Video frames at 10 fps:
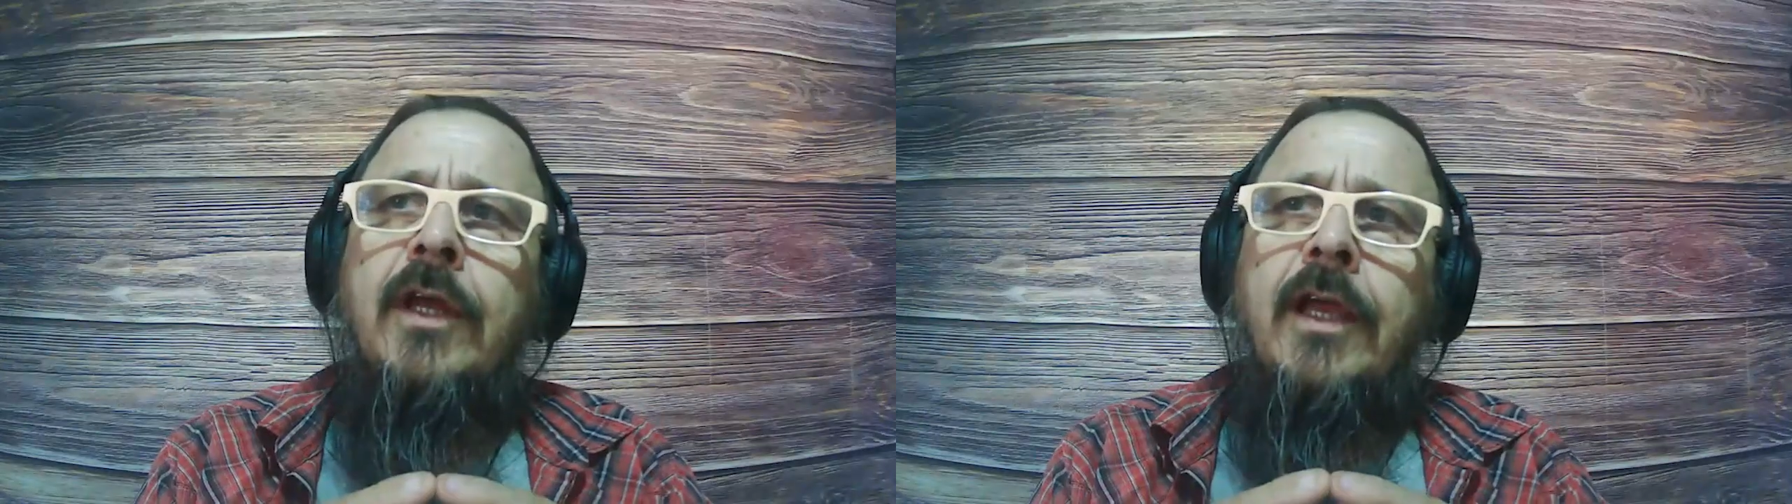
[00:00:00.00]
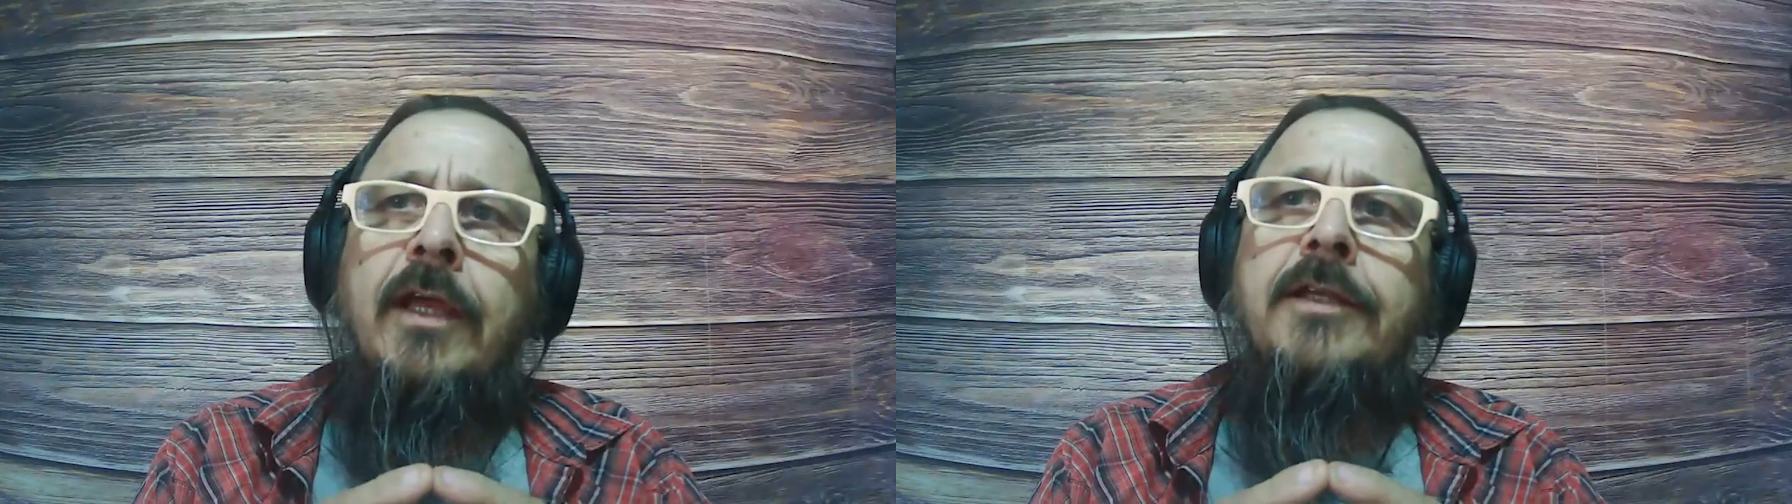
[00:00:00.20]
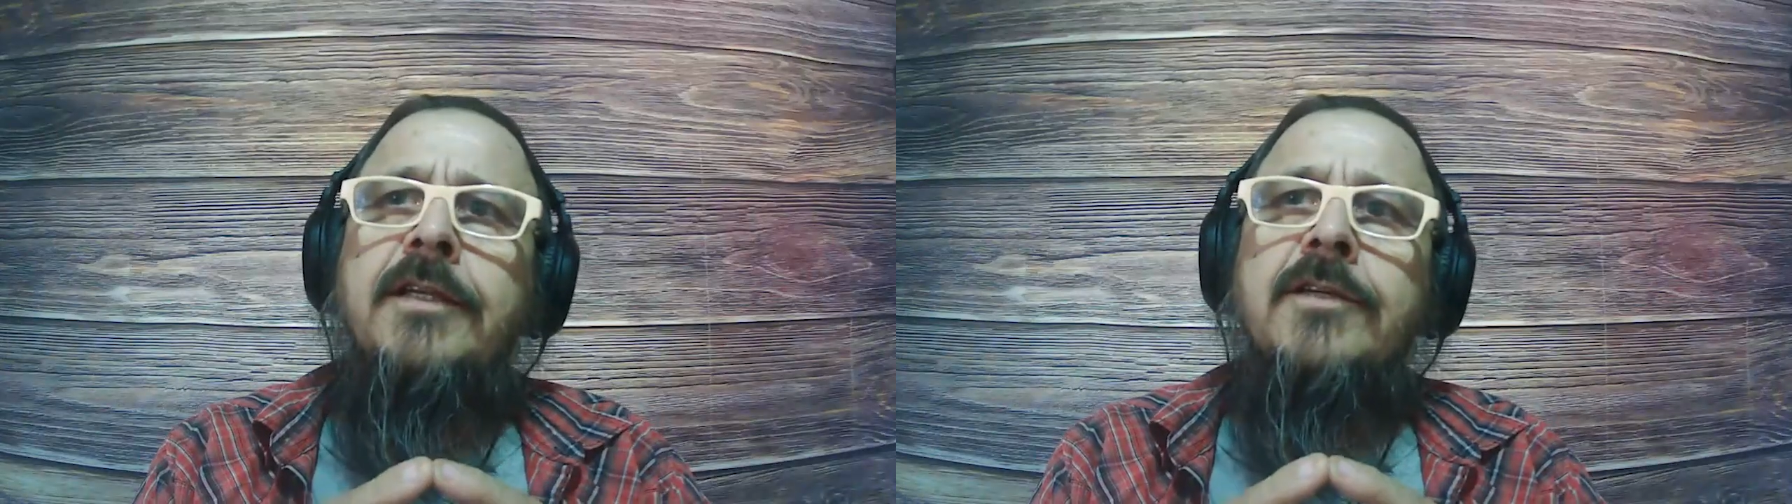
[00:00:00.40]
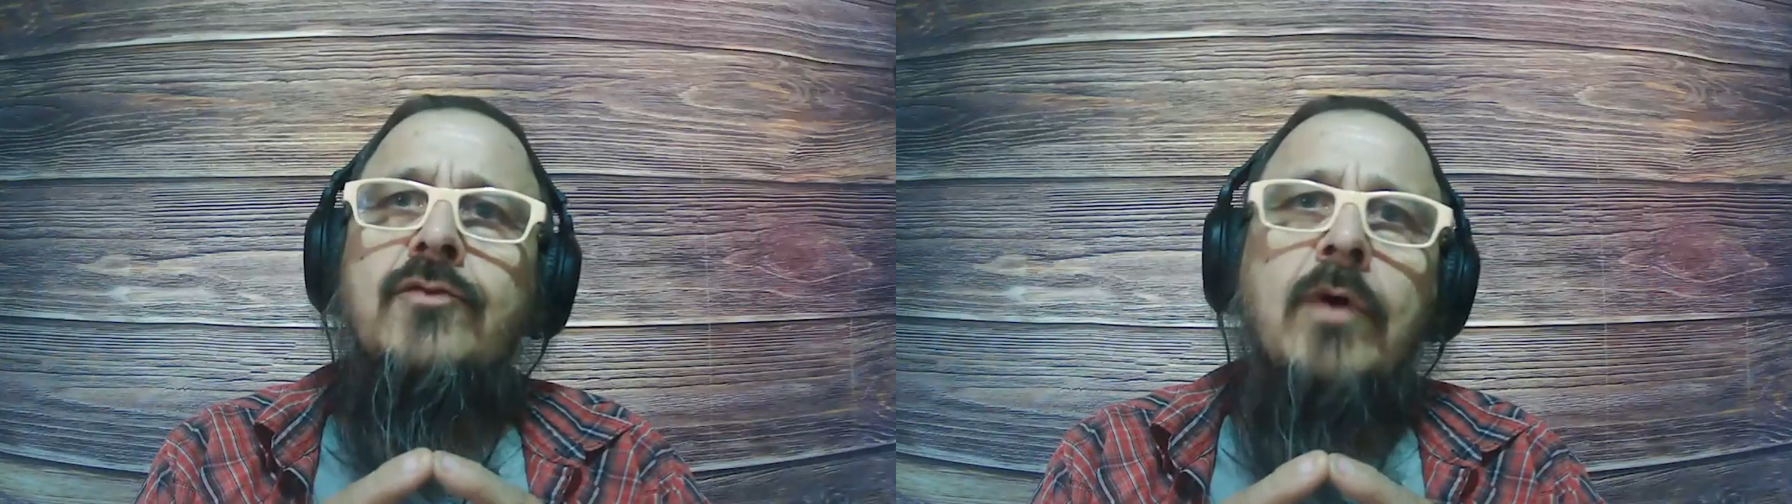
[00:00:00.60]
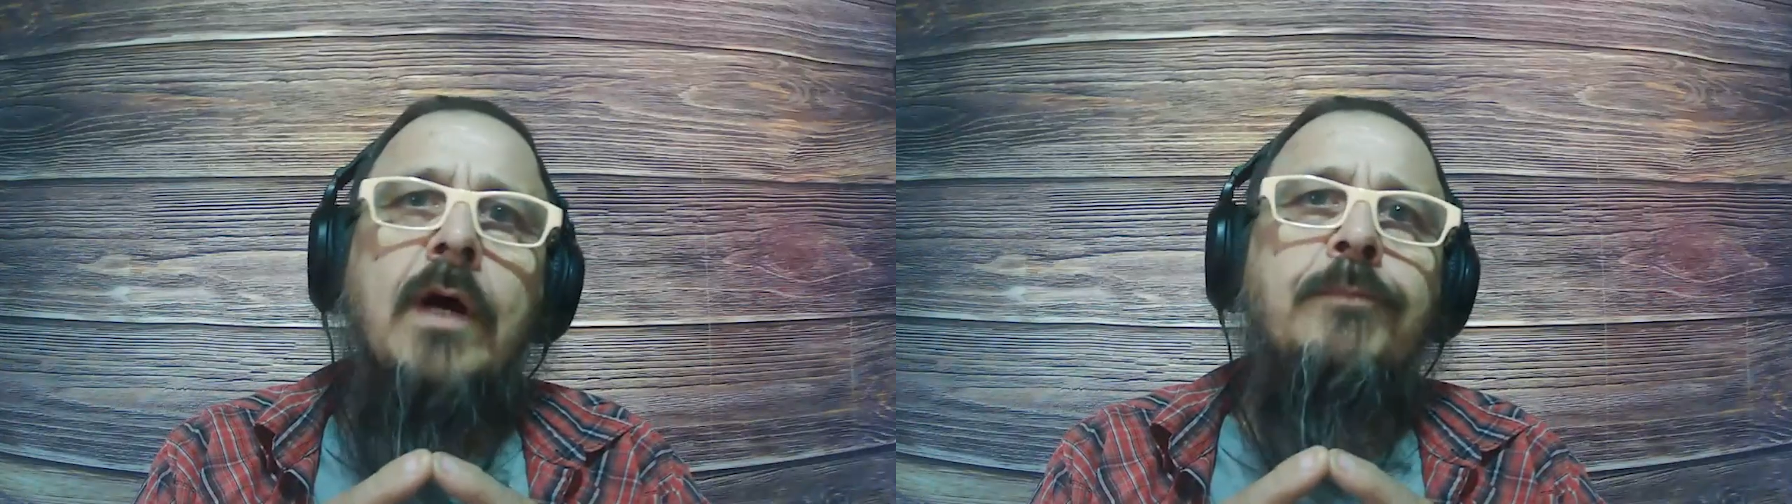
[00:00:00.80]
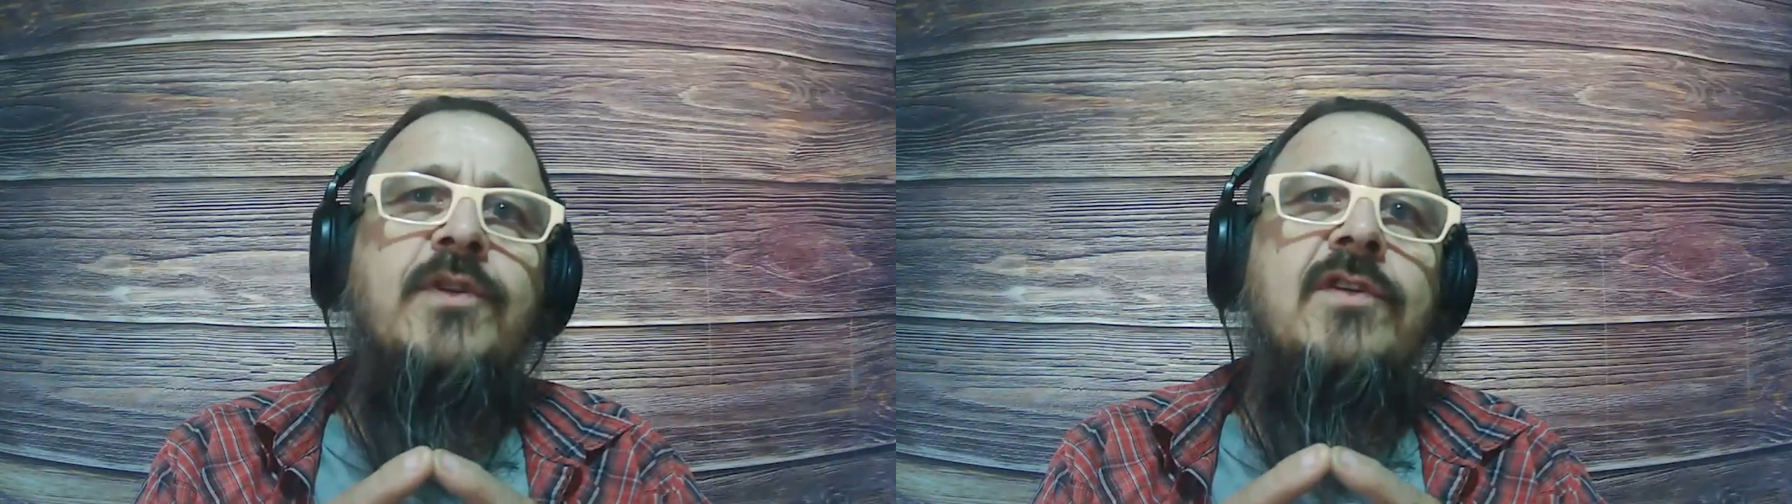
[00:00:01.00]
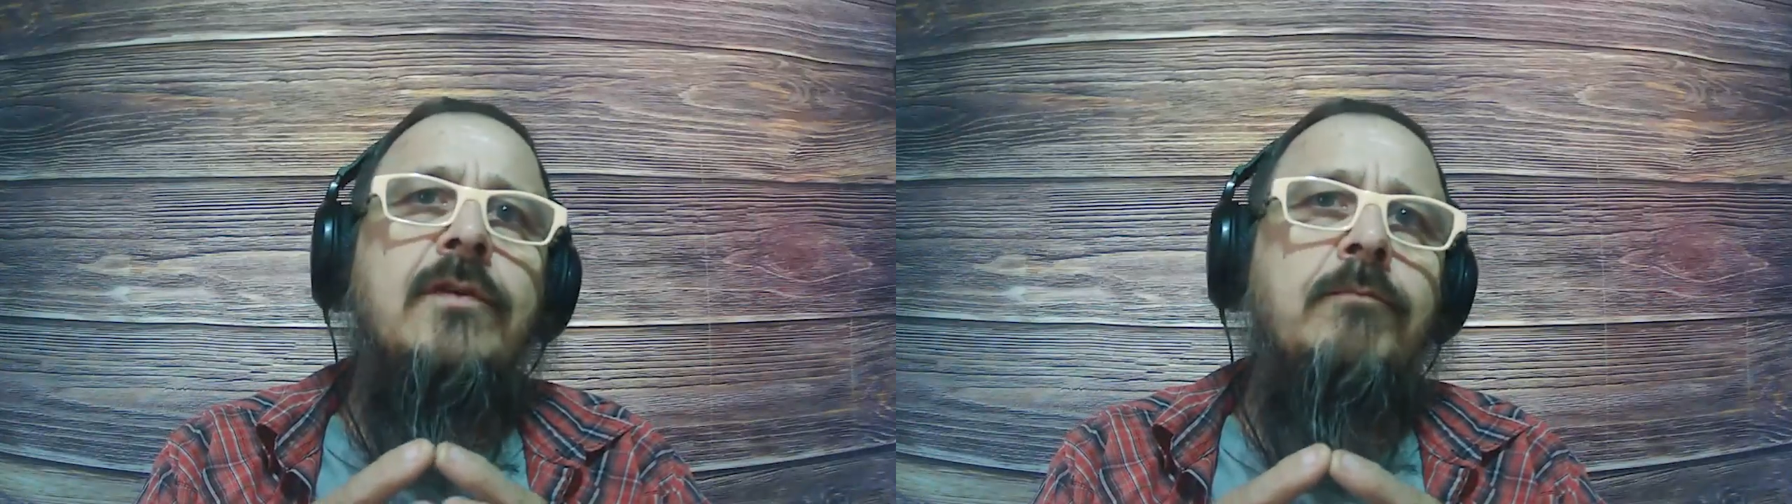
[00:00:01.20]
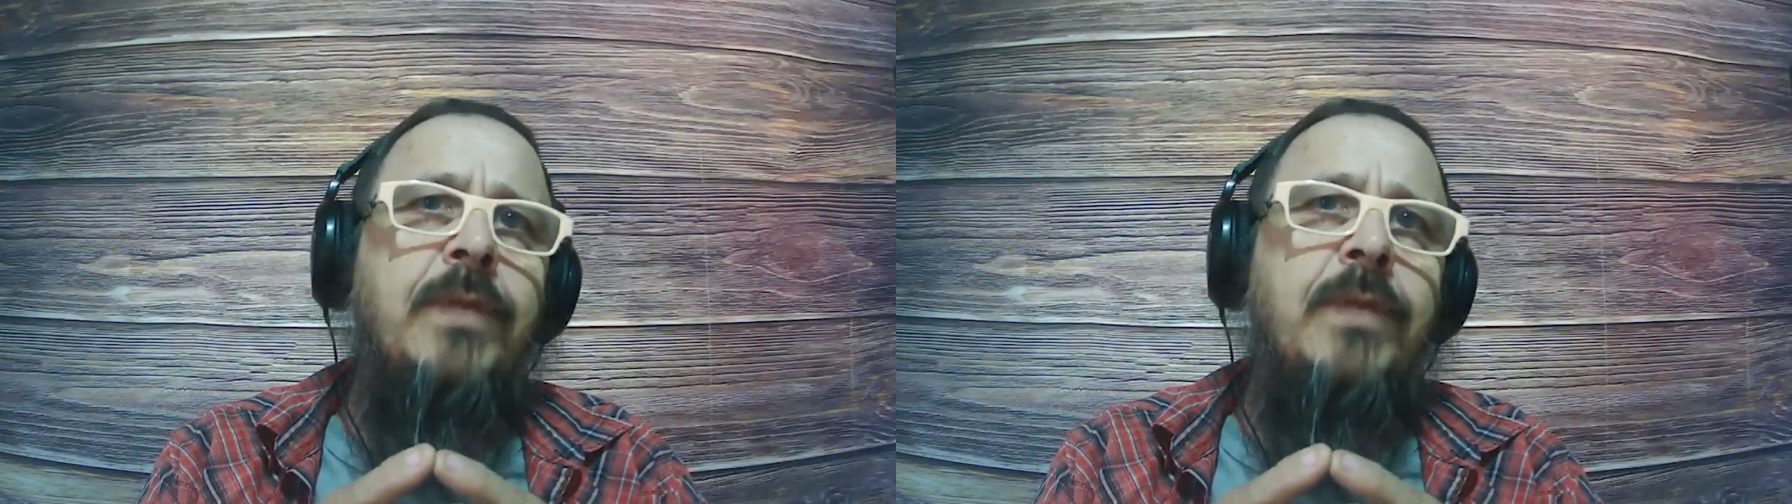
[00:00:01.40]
it disrupts